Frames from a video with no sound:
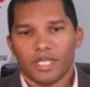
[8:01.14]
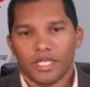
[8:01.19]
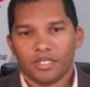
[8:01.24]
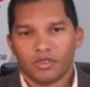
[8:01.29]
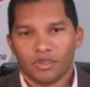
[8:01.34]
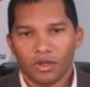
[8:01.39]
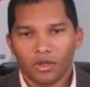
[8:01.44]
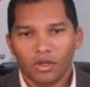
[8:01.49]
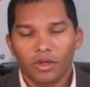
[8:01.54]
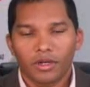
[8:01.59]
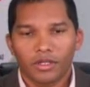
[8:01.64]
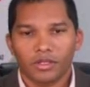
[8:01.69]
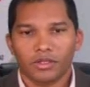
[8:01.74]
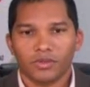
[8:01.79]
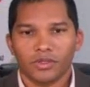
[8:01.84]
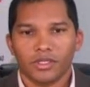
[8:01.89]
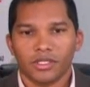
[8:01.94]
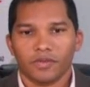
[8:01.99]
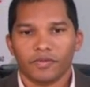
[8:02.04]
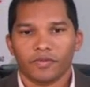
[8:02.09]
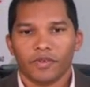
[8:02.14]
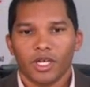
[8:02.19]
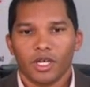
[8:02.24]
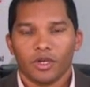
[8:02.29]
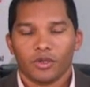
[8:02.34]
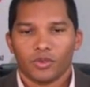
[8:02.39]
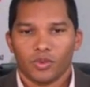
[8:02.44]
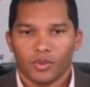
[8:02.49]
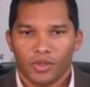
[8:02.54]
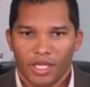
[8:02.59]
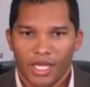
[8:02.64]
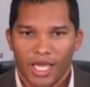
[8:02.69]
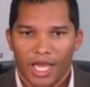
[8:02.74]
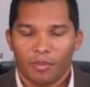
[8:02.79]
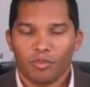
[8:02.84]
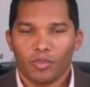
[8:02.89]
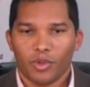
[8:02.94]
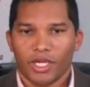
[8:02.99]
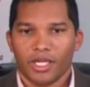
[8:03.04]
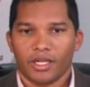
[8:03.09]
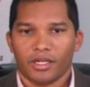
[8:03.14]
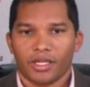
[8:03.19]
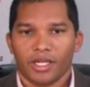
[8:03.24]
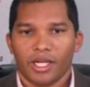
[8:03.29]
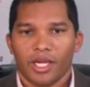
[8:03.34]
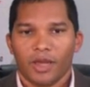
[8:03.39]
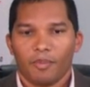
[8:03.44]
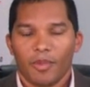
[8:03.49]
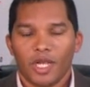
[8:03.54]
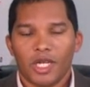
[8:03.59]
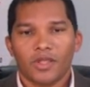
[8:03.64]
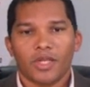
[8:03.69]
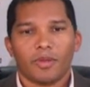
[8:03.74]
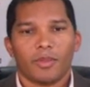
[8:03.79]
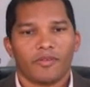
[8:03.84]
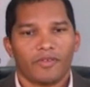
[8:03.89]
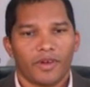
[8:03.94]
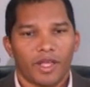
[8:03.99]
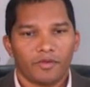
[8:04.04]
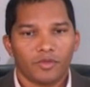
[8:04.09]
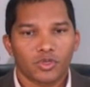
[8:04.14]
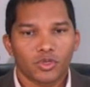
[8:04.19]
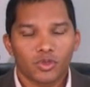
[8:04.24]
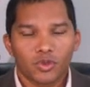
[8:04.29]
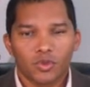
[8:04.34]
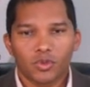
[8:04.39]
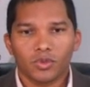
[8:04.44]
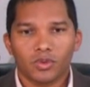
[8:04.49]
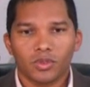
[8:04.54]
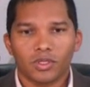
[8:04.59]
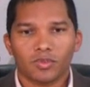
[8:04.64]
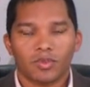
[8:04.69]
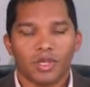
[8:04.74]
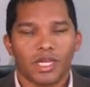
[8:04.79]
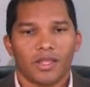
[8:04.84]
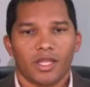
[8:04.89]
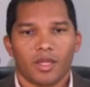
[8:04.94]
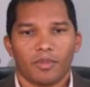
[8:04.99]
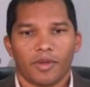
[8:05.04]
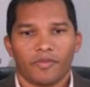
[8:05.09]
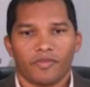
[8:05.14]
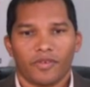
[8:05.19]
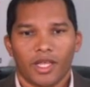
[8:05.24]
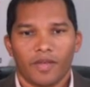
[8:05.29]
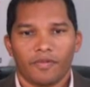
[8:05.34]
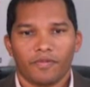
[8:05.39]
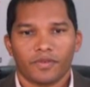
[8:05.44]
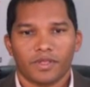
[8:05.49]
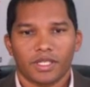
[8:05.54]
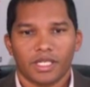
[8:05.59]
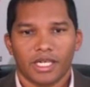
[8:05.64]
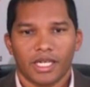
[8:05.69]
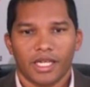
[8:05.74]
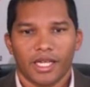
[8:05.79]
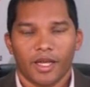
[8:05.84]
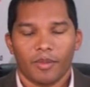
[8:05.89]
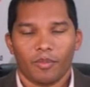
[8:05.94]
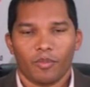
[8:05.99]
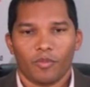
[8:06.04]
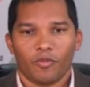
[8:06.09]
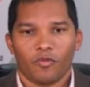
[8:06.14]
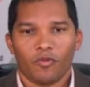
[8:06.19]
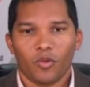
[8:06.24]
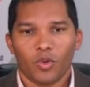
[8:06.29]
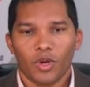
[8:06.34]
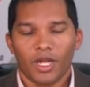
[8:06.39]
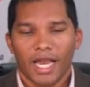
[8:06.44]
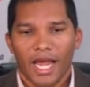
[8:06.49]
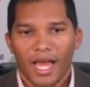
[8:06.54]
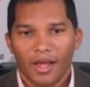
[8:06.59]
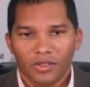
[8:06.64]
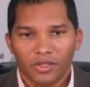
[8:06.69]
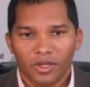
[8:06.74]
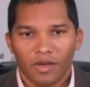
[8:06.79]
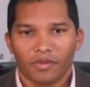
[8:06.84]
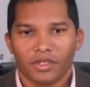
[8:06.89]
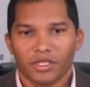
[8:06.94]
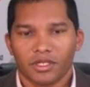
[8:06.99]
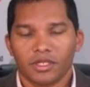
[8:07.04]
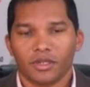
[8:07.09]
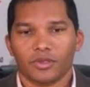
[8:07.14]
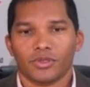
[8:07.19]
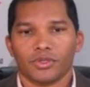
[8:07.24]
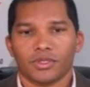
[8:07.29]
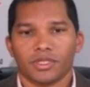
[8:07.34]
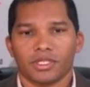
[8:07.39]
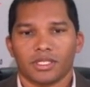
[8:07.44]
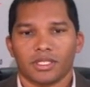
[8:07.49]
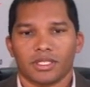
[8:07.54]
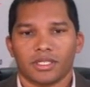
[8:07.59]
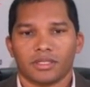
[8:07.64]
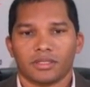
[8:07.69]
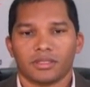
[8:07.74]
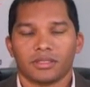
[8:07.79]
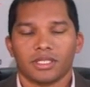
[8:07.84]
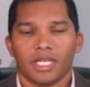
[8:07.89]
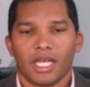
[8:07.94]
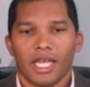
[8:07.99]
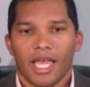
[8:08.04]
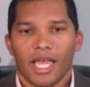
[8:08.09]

that's not conducive to their upbringing. Many of them have left schools, many of them have left, fallen out of the social circles,